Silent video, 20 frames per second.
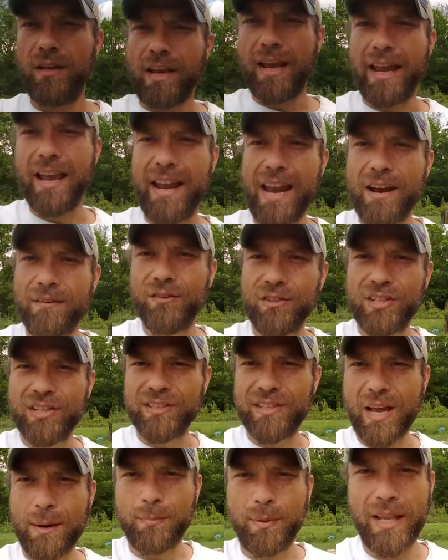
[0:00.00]
And ever
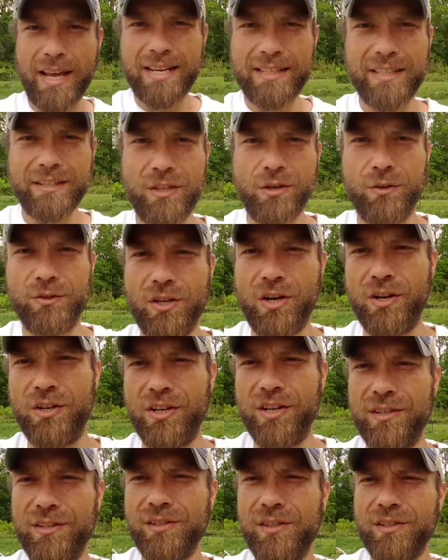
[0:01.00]
since I planted those
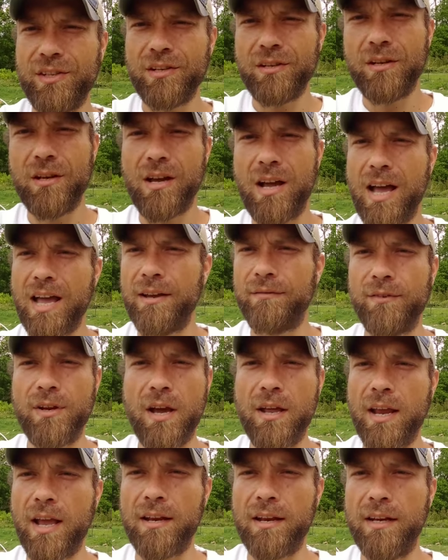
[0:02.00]
onions, I have
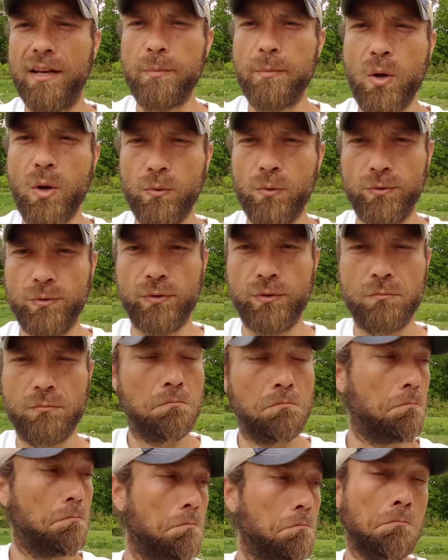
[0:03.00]
not had any moles.
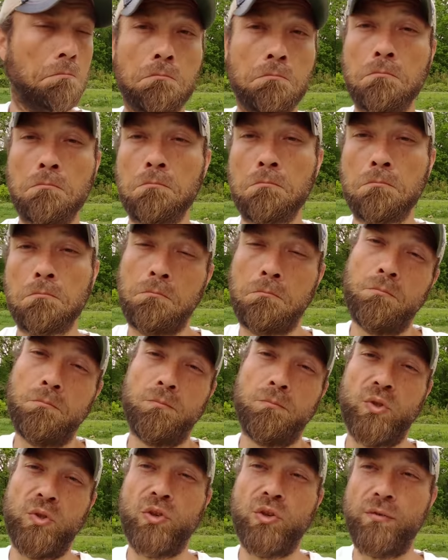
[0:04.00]

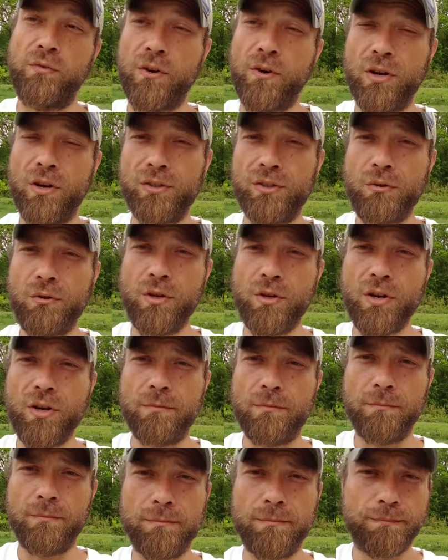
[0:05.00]
So far, so
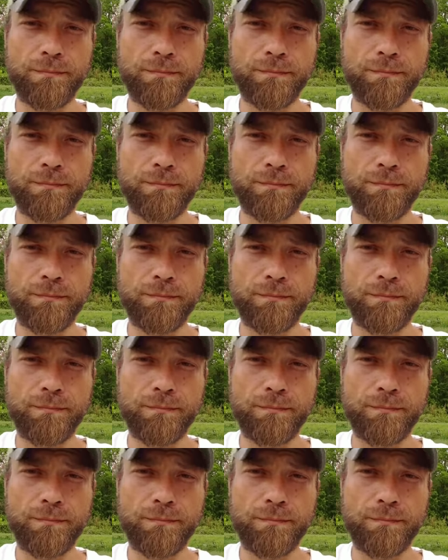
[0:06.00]
good.